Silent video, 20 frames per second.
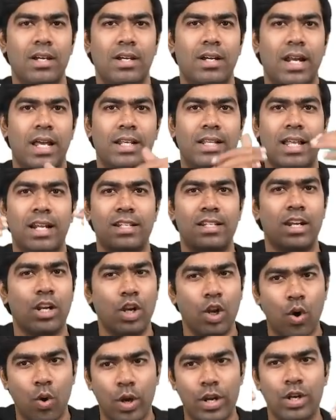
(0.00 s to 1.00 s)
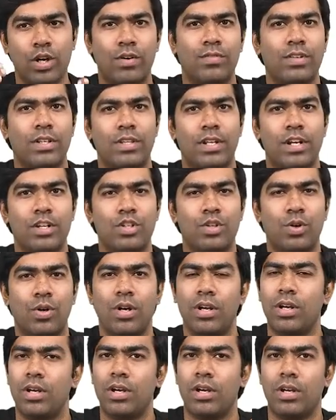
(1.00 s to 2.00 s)
like there is a lowering of the
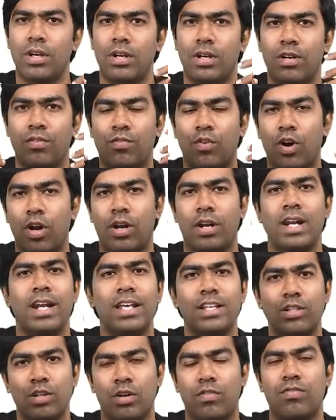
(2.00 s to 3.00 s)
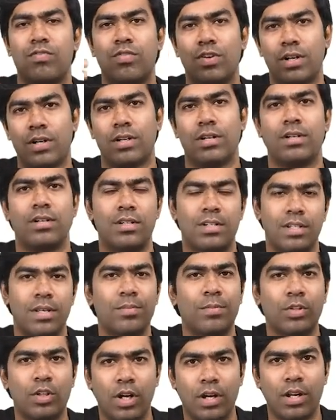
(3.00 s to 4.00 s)
threshold for release of
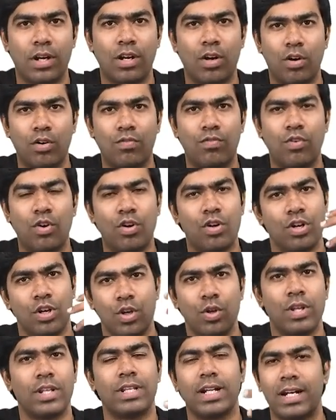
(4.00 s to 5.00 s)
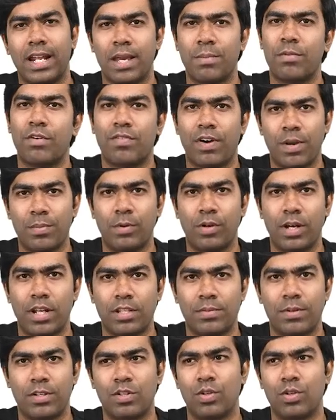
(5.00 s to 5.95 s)
sympathioadrenal outflow during the time of hypoglycemia.